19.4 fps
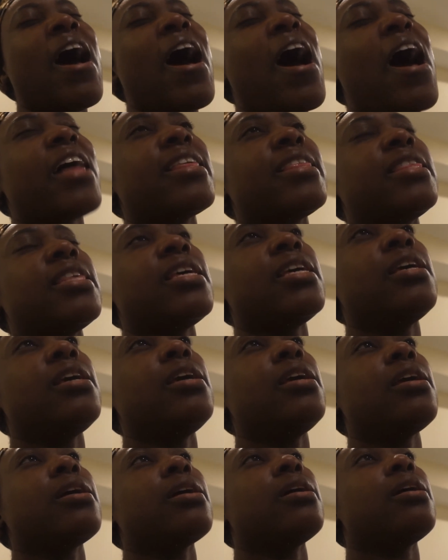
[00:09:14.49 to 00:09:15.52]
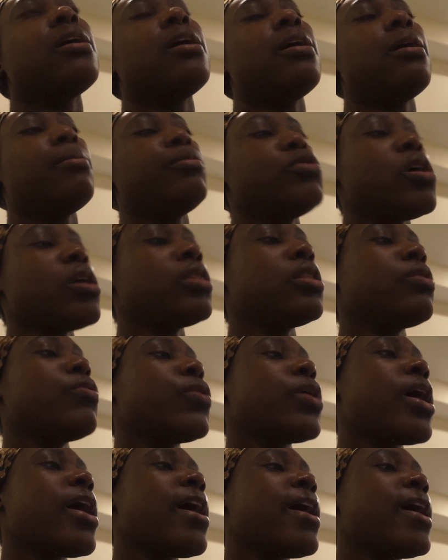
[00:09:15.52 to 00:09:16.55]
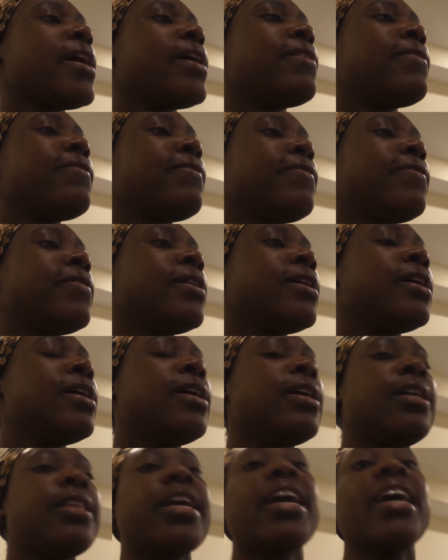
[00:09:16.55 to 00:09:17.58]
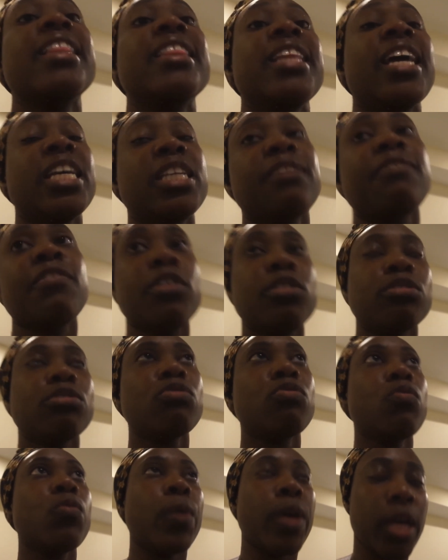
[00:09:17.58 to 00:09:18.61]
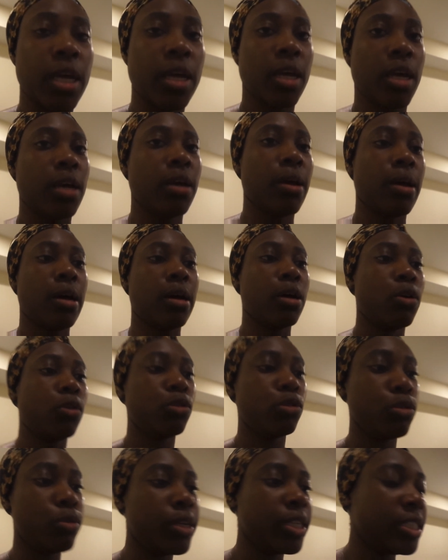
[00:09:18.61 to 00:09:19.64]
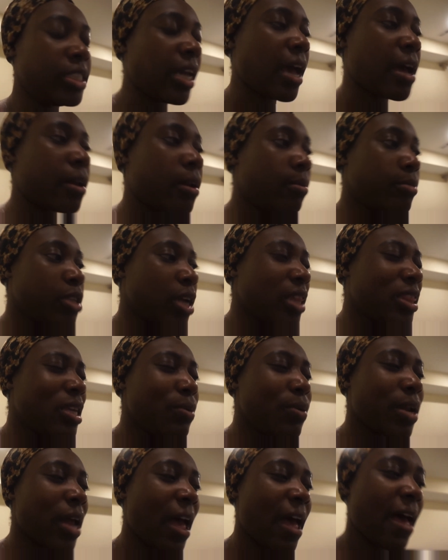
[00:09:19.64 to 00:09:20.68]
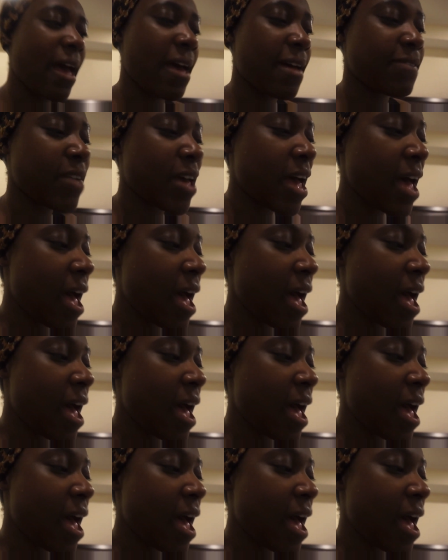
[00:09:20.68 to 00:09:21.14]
I think, I'm trying to think what I have, like a lace frontal wig. Glue it down. I'm trying to think what I have.